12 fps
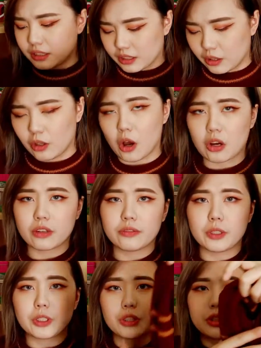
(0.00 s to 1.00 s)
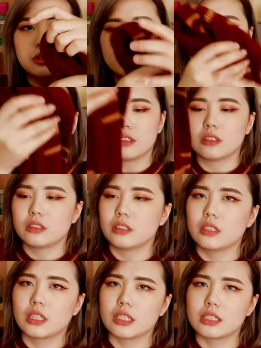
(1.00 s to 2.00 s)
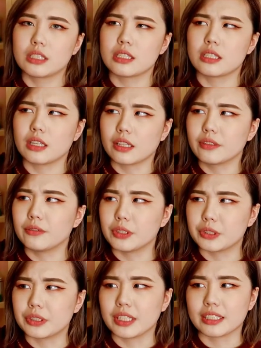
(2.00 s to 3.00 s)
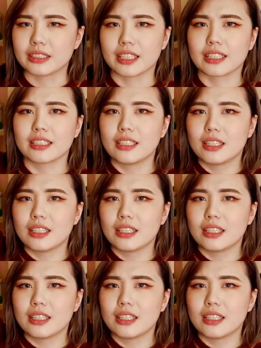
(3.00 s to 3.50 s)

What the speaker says: is the longer version because there's another version that's like,